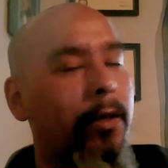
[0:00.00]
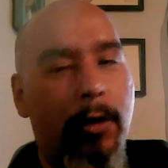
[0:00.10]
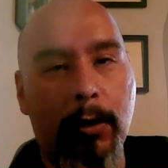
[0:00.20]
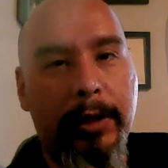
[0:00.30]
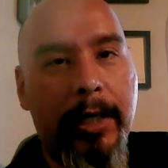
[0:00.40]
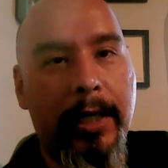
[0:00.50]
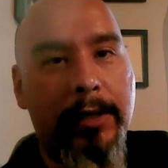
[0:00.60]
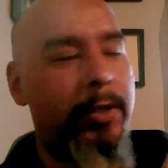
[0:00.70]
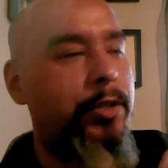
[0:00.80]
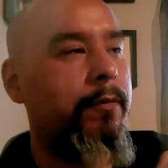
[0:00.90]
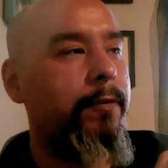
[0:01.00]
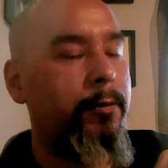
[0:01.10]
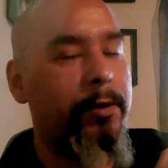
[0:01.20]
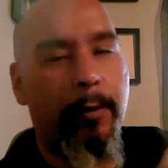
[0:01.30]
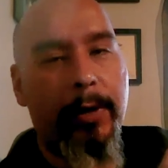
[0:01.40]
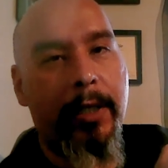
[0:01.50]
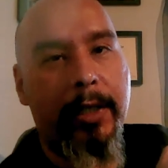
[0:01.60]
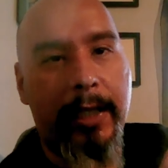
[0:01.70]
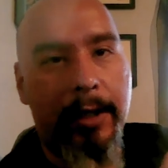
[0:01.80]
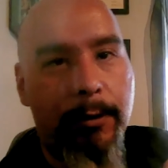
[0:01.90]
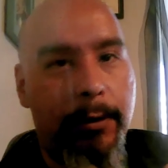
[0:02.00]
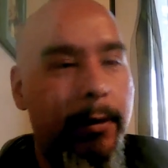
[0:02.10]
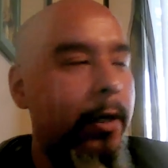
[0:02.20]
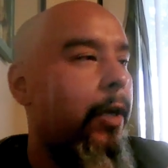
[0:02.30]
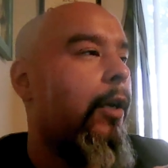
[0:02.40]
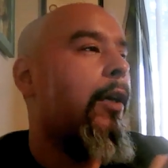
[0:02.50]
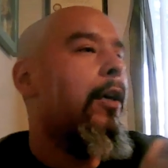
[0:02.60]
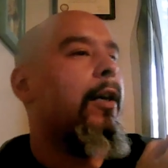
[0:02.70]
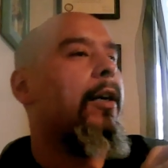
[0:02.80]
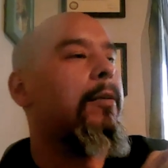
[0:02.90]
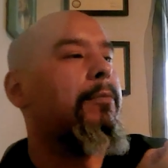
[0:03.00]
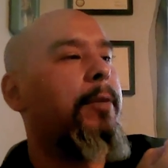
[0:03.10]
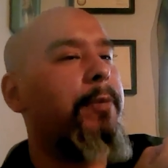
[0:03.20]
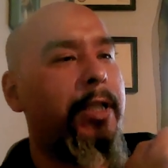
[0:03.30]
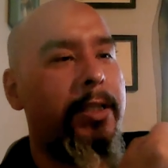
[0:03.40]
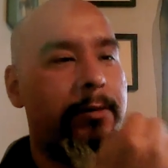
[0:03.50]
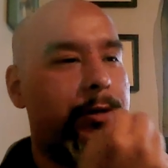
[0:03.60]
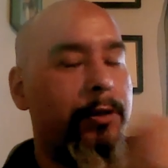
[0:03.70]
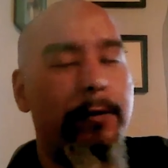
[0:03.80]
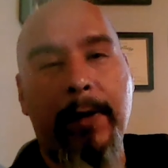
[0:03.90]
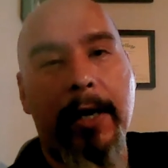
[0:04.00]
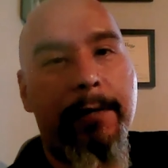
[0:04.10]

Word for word: that all, day, especially if he was already on a hand crew. Um, but because he was a new